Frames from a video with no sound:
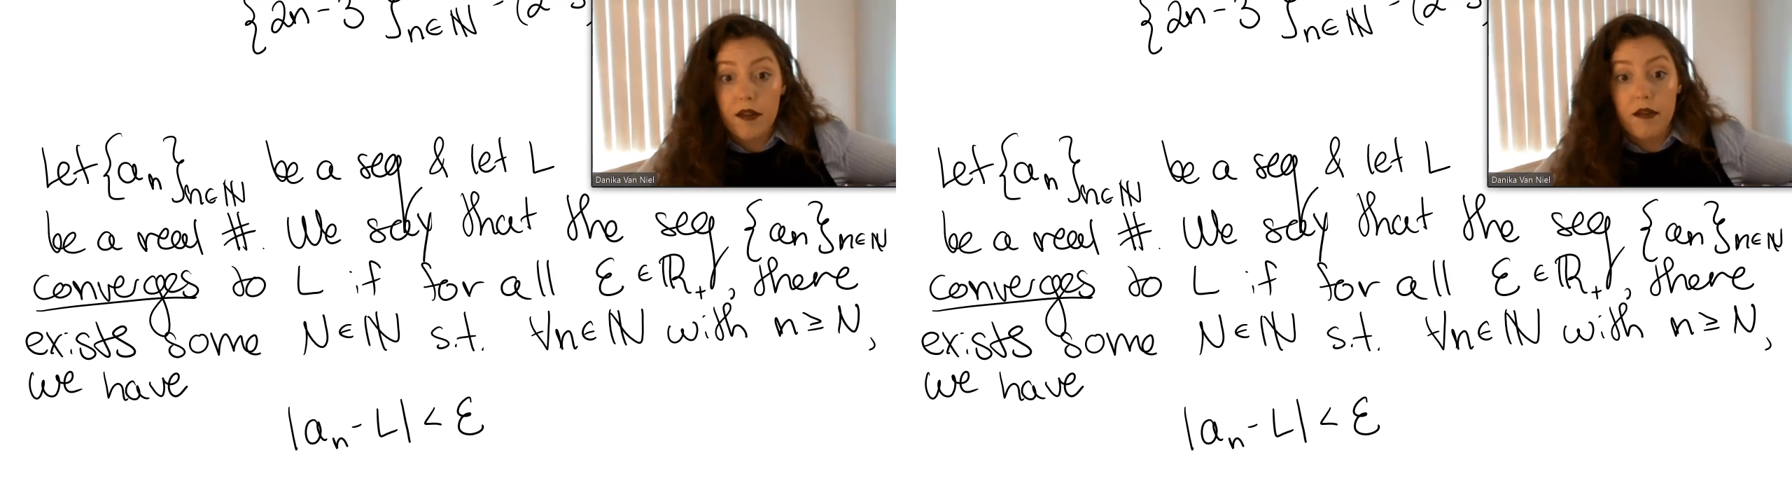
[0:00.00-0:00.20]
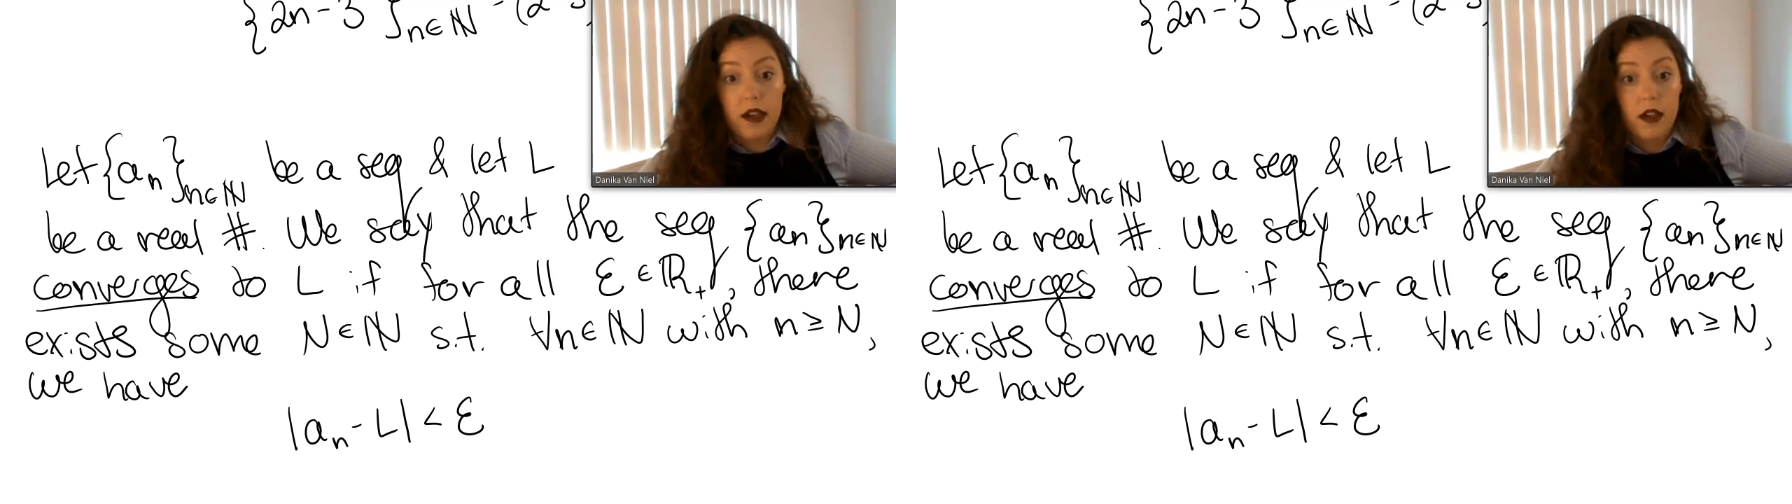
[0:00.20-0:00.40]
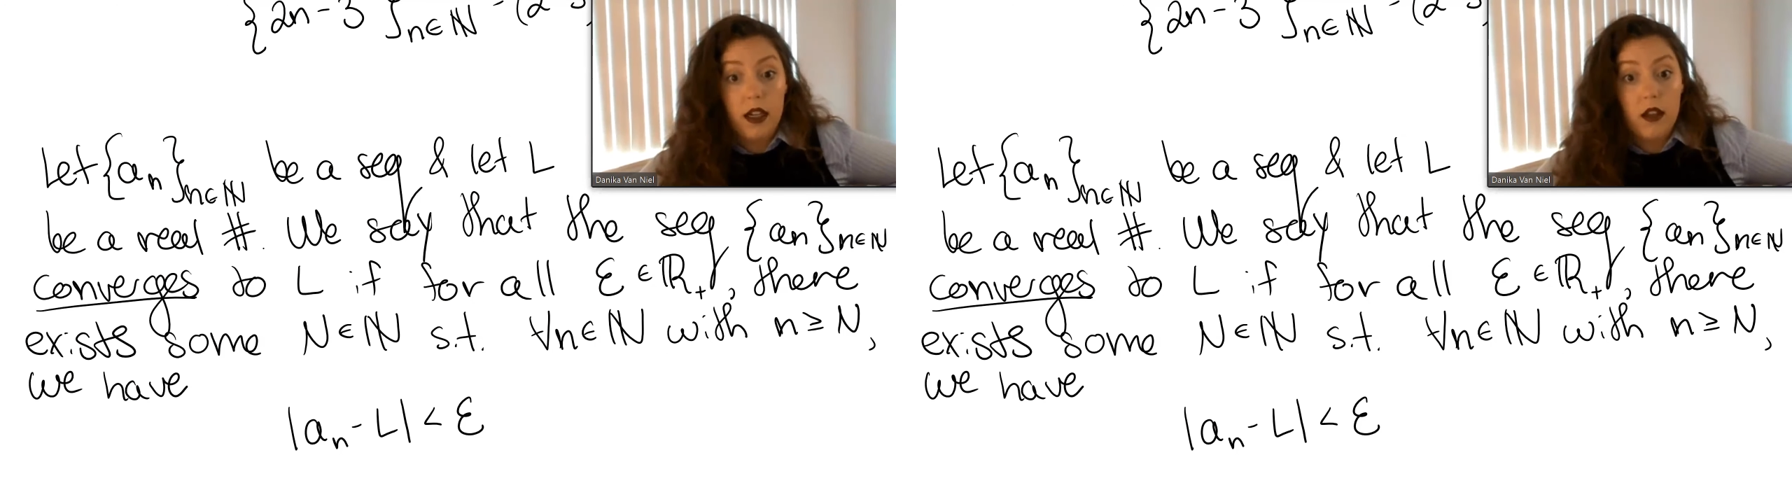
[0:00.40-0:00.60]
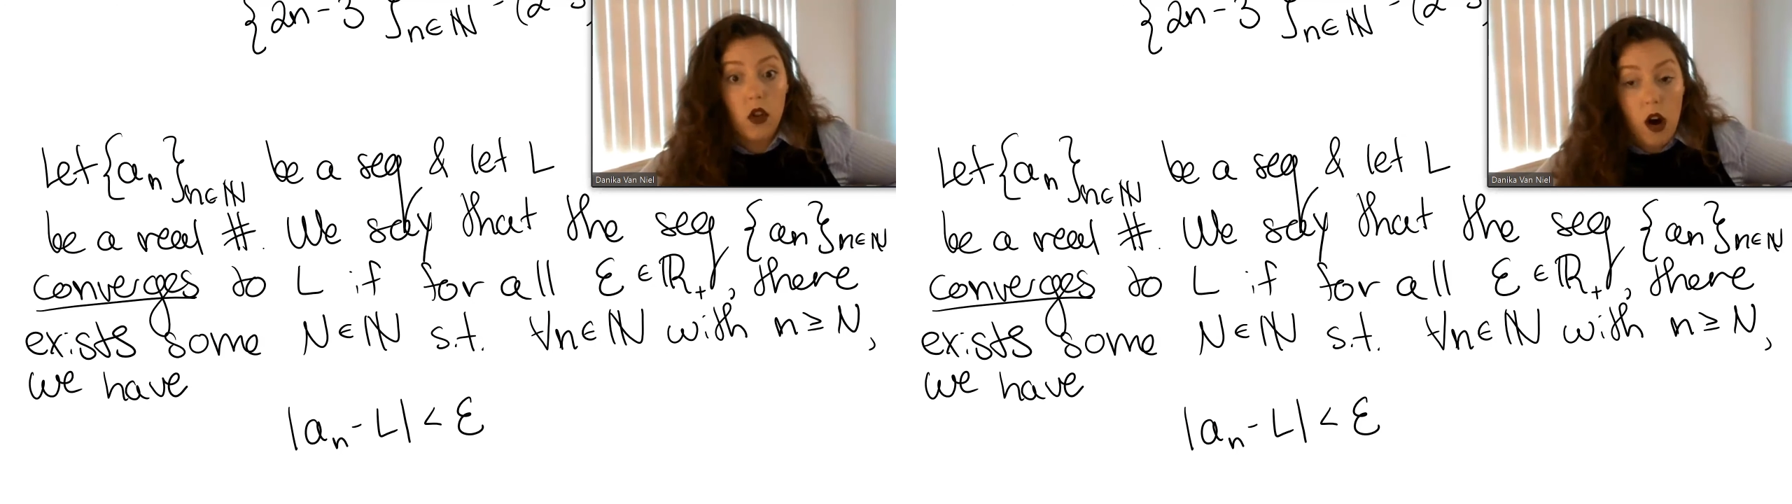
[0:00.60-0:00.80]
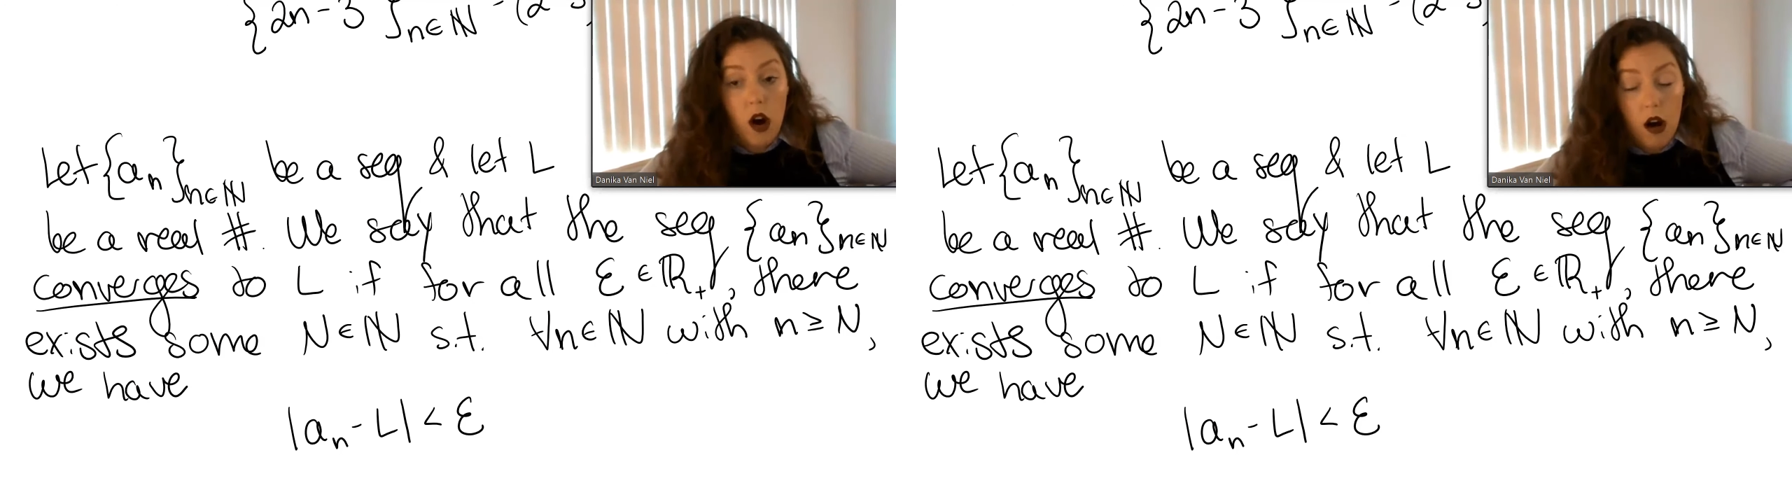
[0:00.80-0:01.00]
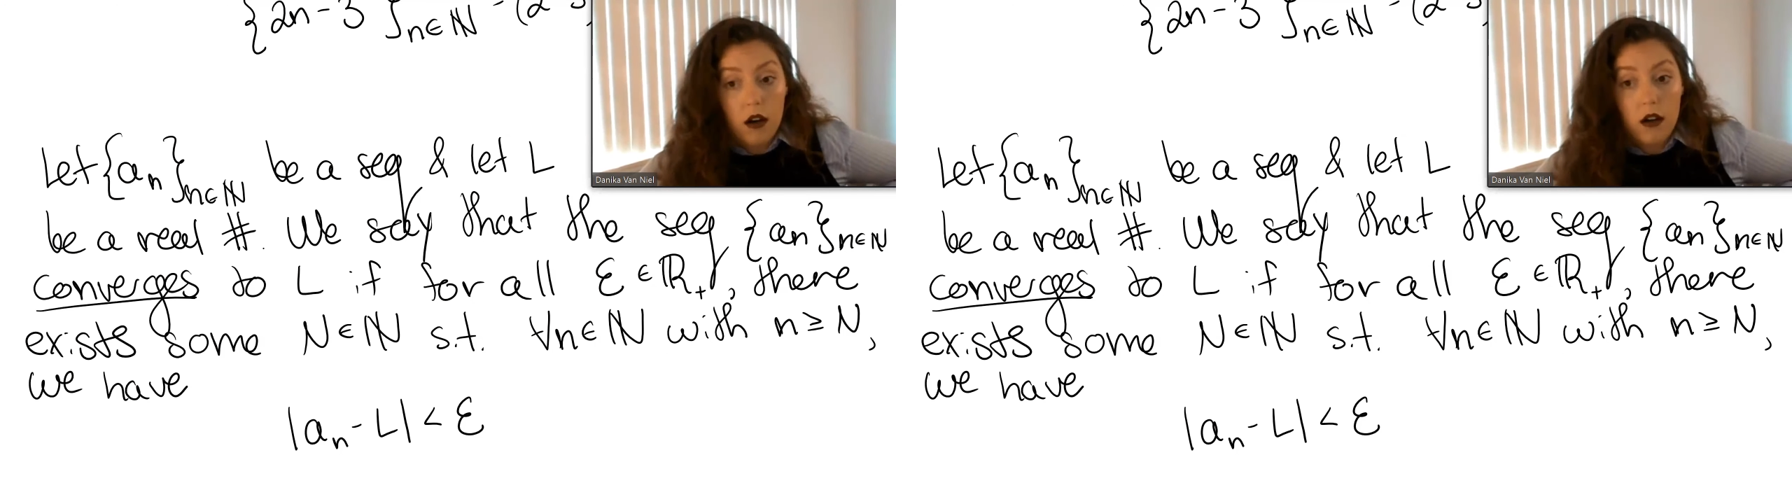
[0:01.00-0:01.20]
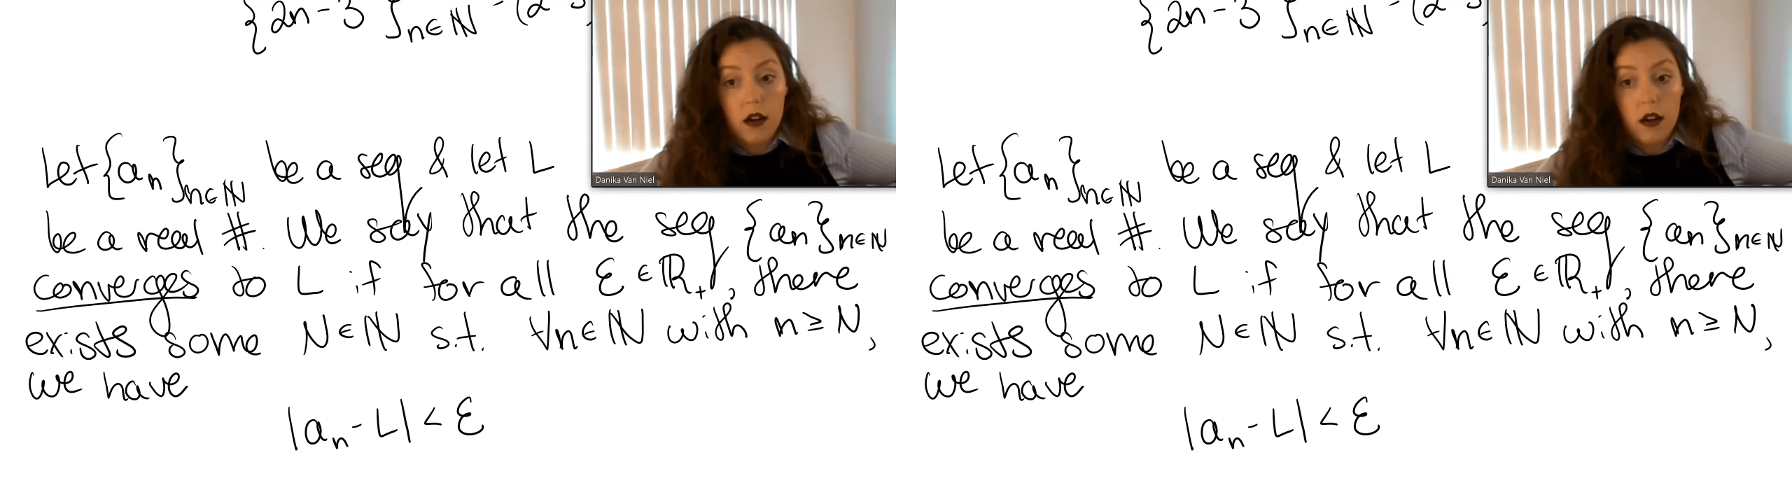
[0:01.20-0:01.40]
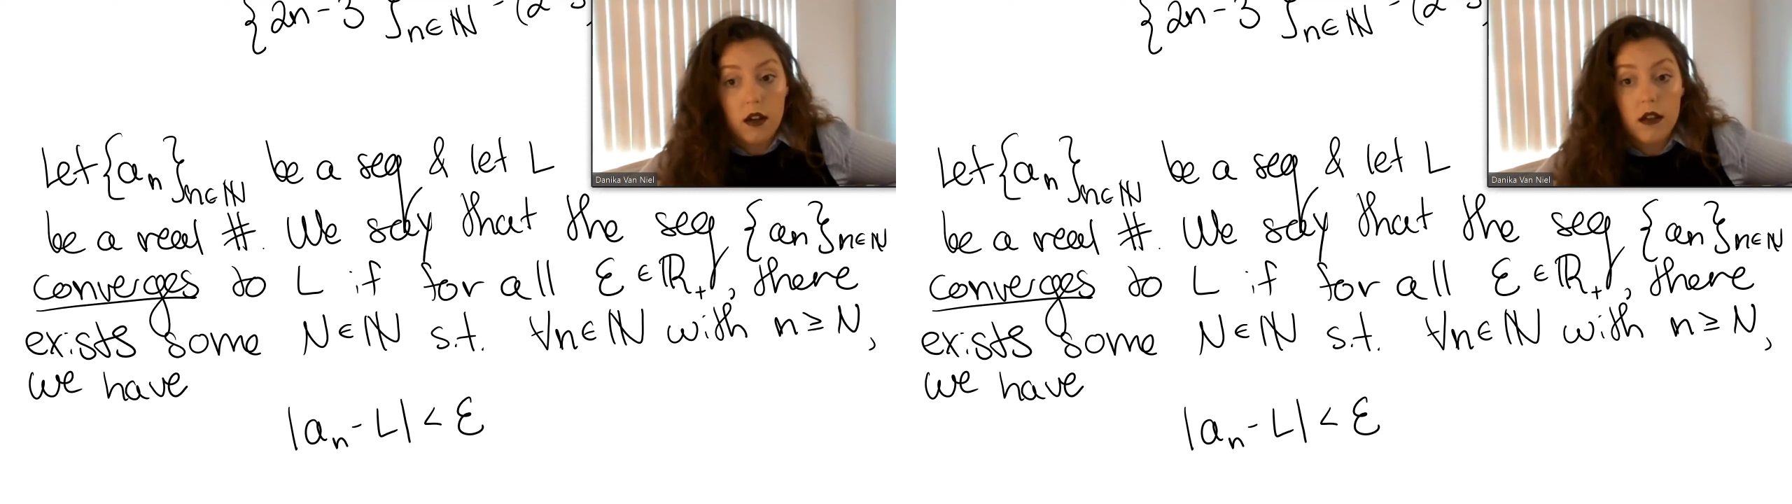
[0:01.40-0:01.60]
very long